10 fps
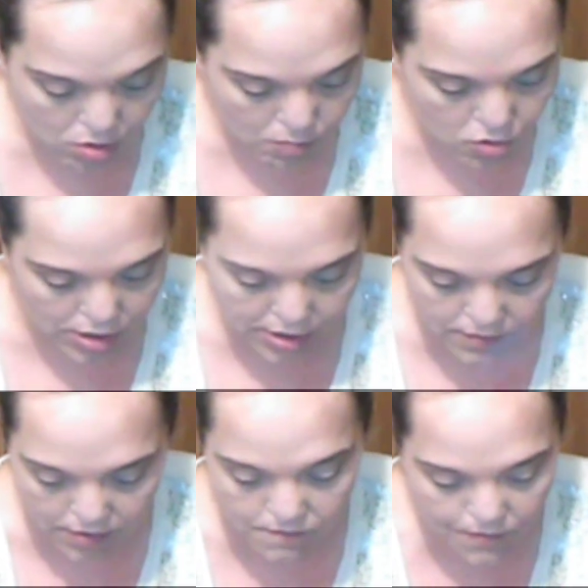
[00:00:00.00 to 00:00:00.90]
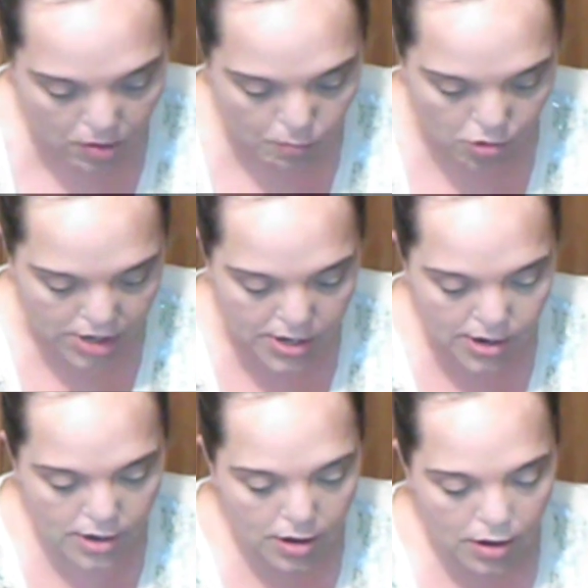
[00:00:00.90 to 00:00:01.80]
I want to look pretty and feel
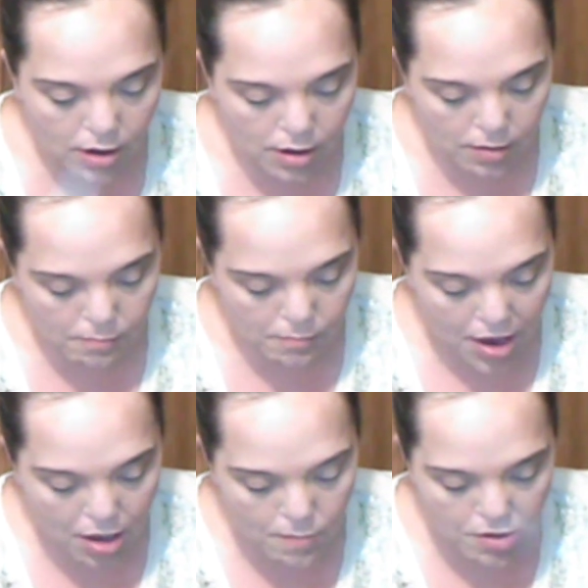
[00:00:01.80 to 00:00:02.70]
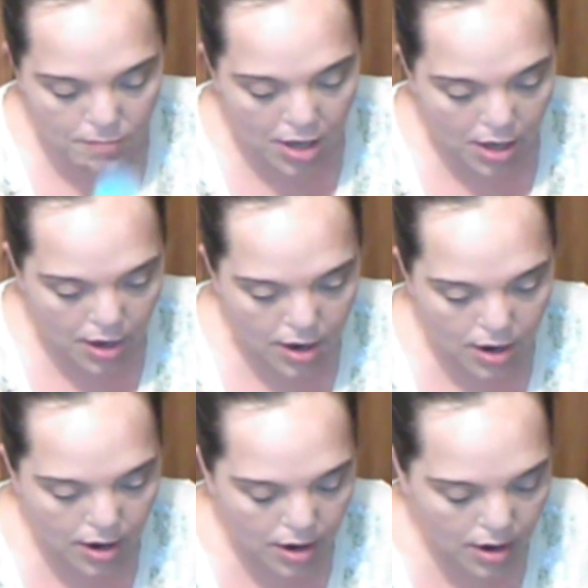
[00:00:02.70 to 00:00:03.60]
pretty. Makeup to
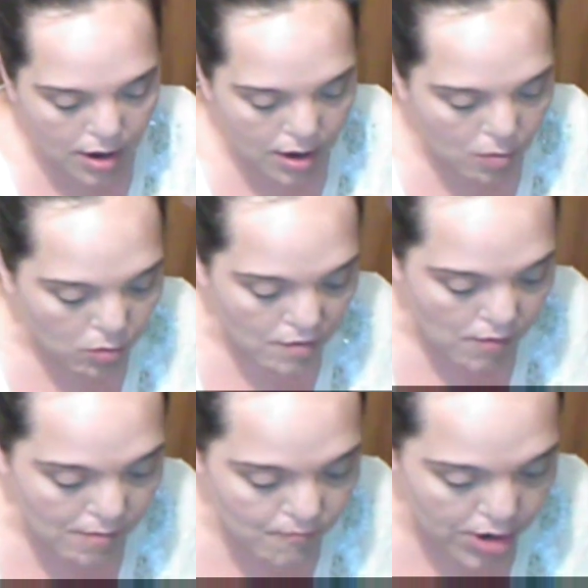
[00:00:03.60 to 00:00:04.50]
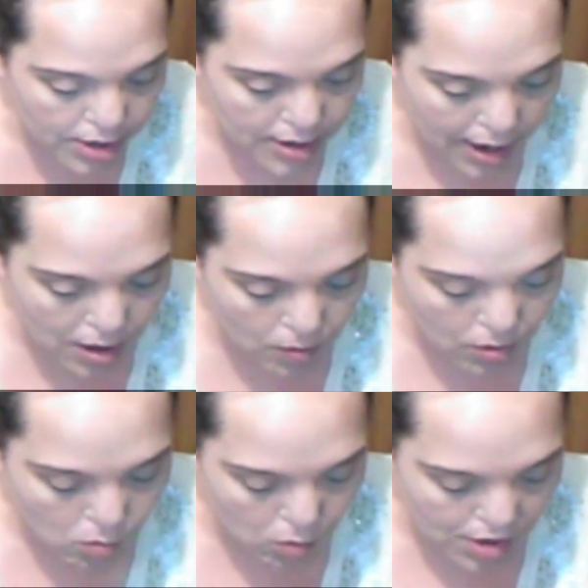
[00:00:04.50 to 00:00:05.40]
me whenever I'm feeling
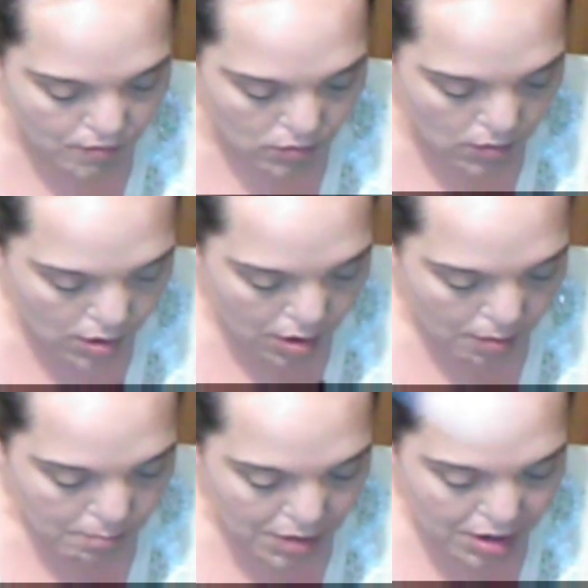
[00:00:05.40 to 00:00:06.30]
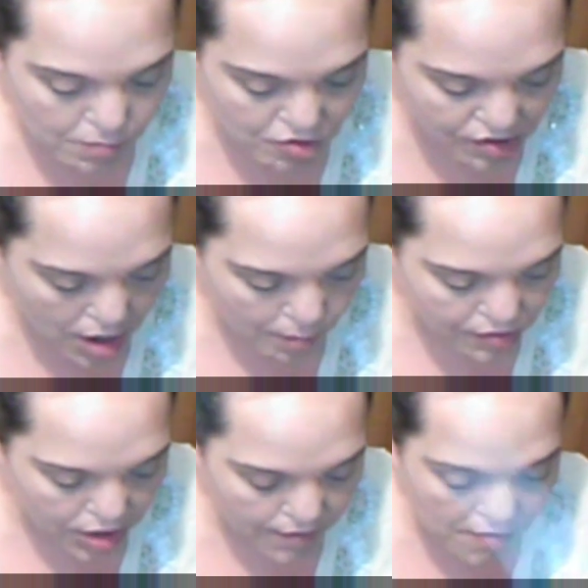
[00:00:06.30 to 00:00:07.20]
down or whatever, makeup just
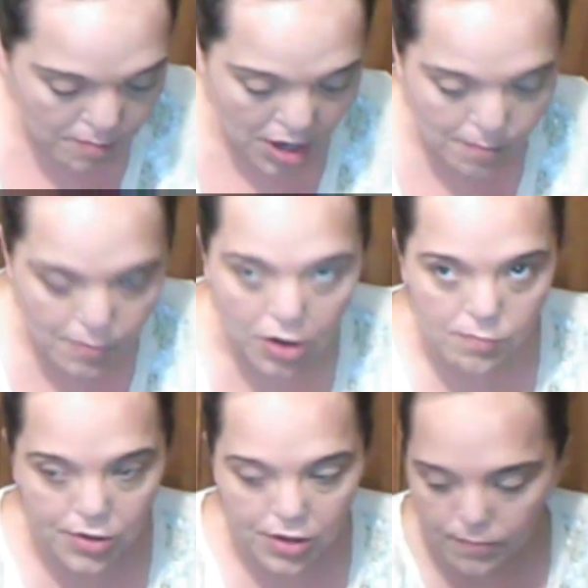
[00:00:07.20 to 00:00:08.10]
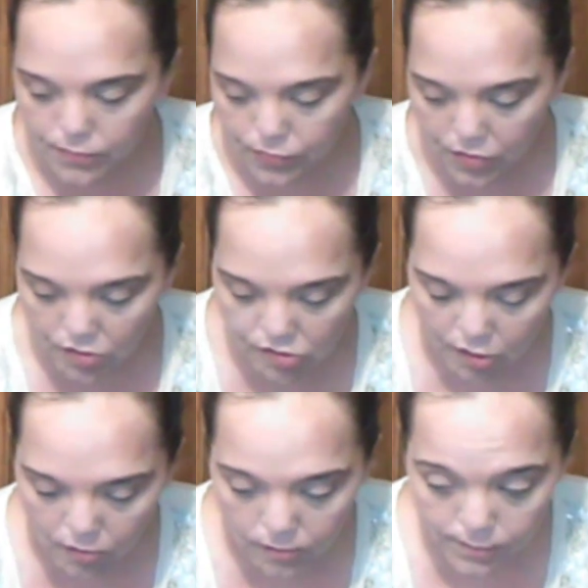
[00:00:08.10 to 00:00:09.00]
helps lift me up a little bit.
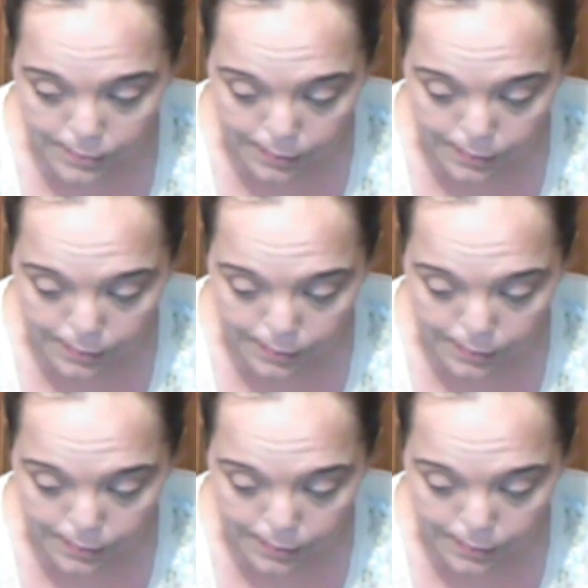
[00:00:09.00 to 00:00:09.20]
So,